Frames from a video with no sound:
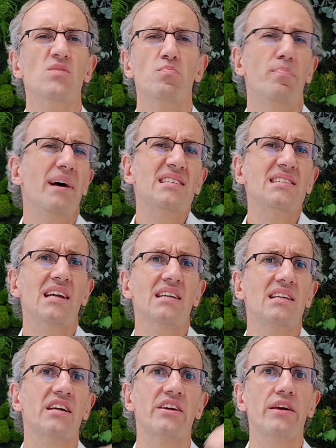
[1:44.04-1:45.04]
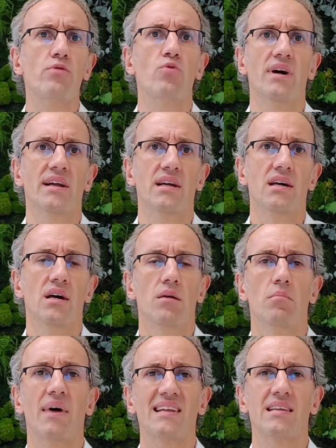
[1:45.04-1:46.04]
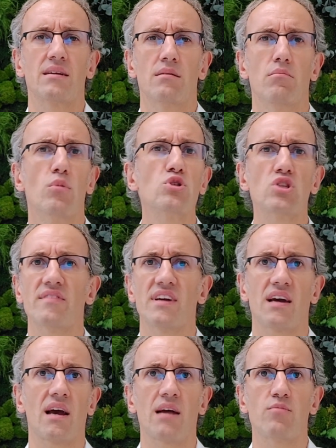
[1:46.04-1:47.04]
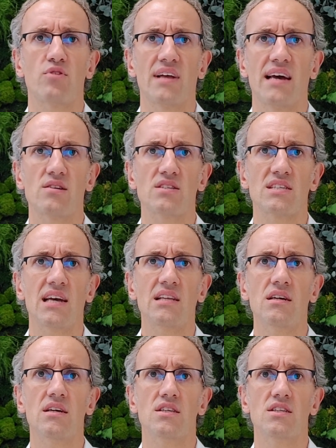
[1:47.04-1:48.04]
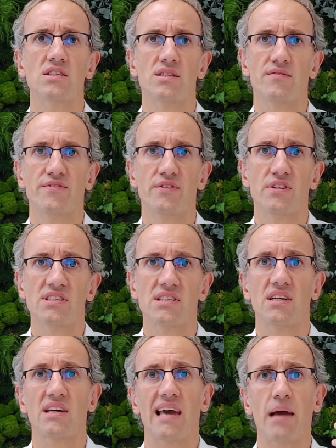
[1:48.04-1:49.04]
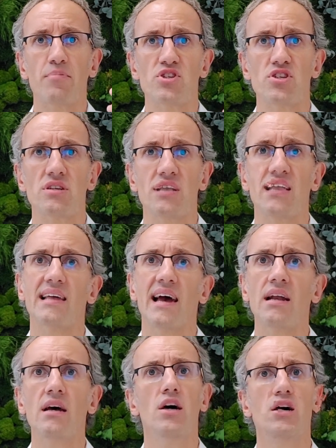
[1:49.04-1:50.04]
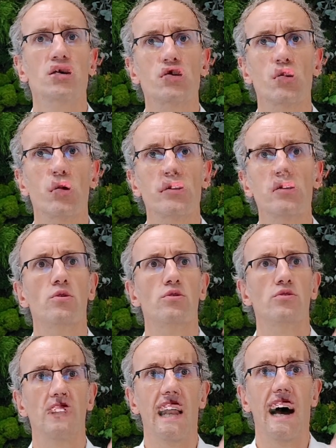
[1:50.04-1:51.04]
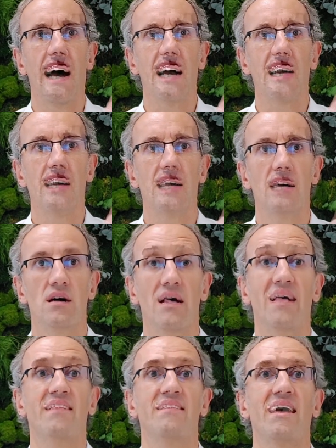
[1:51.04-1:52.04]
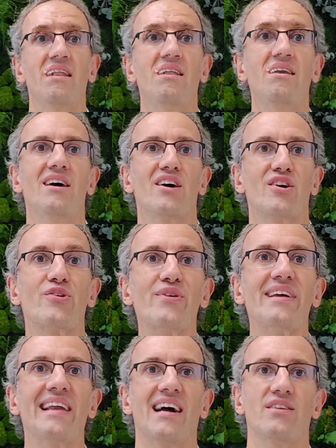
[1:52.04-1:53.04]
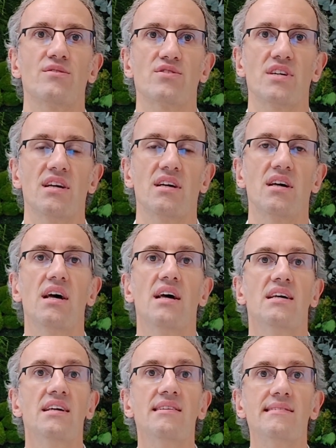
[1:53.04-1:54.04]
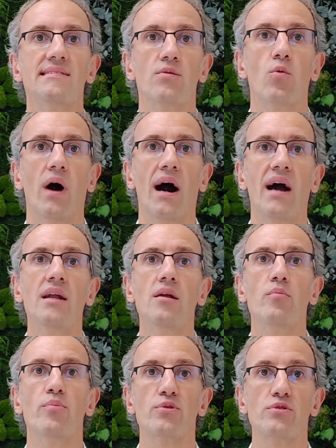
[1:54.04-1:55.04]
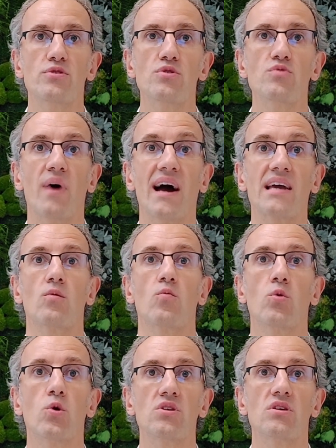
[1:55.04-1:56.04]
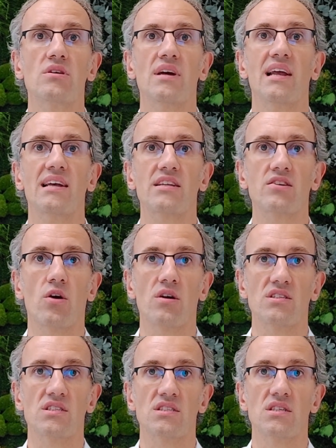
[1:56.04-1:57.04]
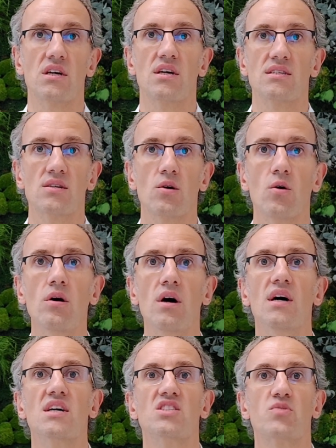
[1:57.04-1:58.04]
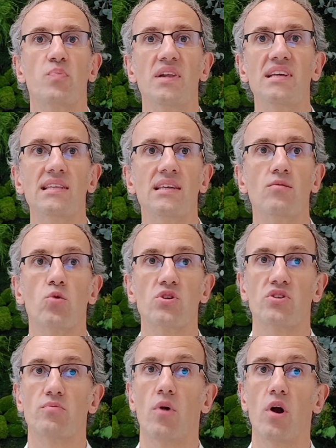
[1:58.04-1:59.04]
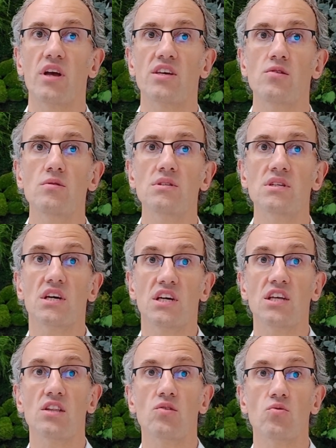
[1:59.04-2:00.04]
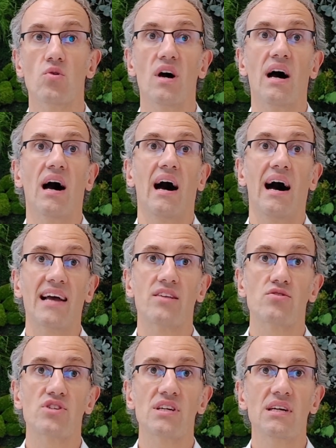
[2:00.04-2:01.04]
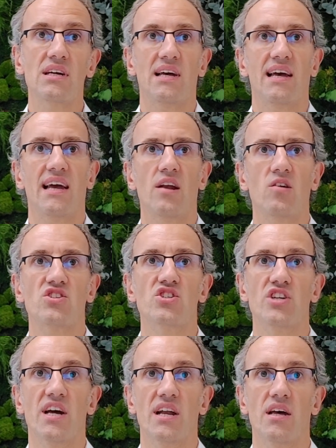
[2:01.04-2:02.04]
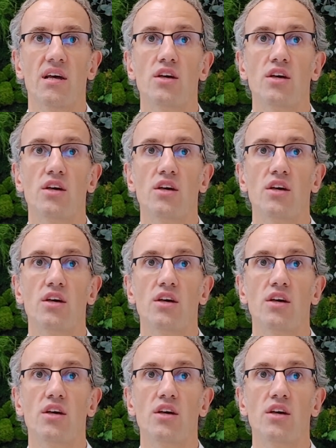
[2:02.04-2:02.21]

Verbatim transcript: is basically the grey one, but most of the carbon dioxide is first captured and then stored or utilized. And then green hydrogen. It's the one produced by water electrolysis, so splitting water molecules into hydrogen and oxygen,